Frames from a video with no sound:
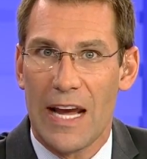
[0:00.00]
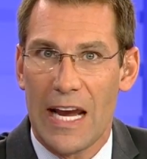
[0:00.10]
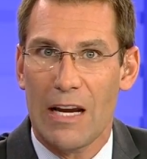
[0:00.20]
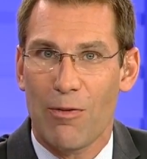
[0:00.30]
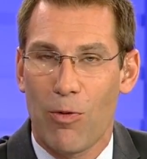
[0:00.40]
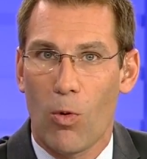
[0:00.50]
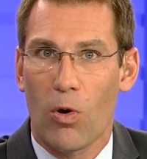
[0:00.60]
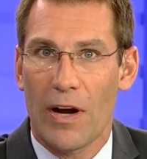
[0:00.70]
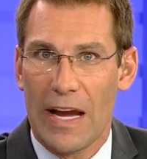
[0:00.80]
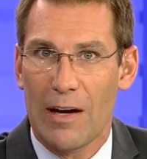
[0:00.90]

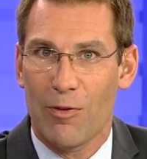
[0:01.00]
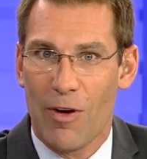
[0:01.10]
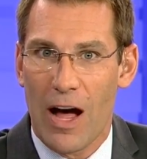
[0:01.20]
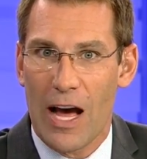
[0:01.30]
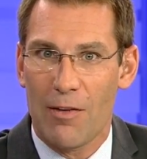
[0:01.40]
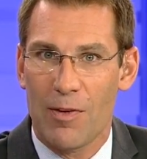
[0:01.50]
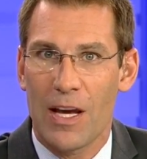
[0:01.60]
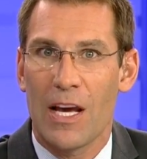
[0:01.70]
8485.